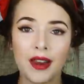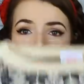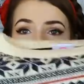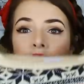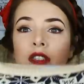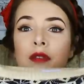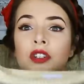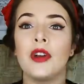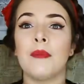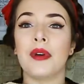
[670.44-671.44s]
loves a Christmas
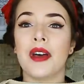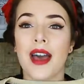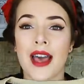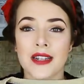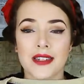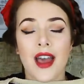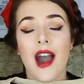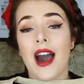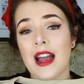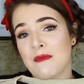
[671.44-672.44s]
jumper, and
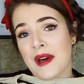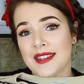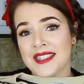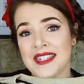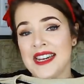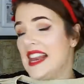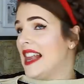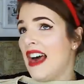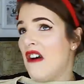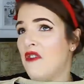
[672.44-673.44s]
I personally
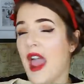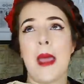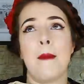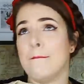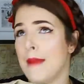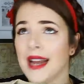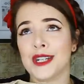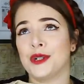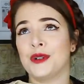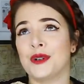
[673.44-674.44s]
love a
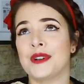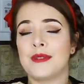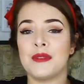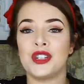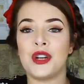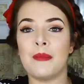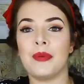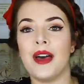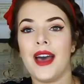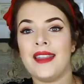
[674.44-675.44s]
magical Christmas
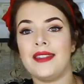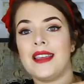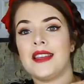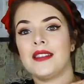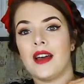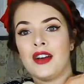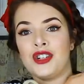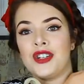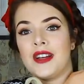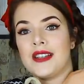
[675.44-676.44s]
jumper, and these are
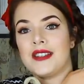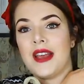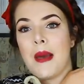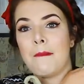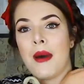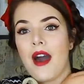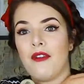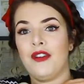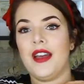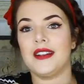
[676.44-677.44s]
just
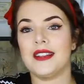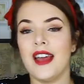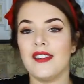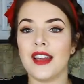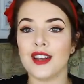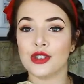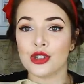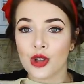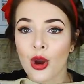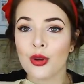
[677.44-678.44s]
perfect. They are
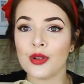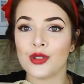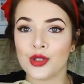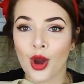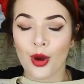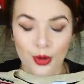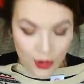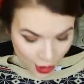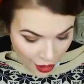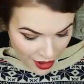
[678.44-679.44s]
so
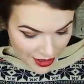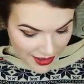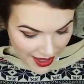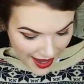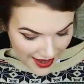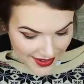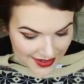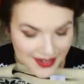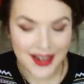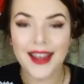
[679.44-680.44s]
good,
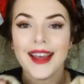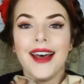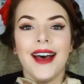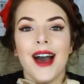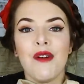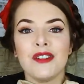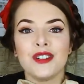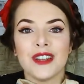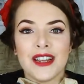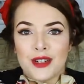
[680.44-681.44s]
and I
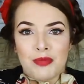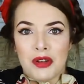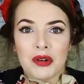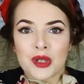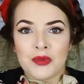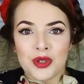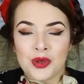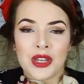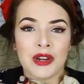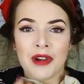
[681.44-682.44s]
want it to be Christmas
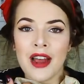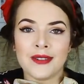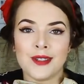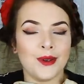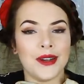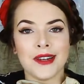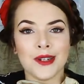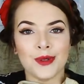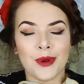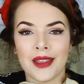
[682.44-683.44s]
all year round, so I can
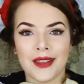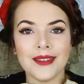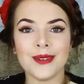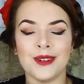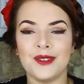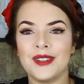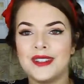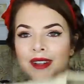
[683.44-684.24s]
just wear these all of the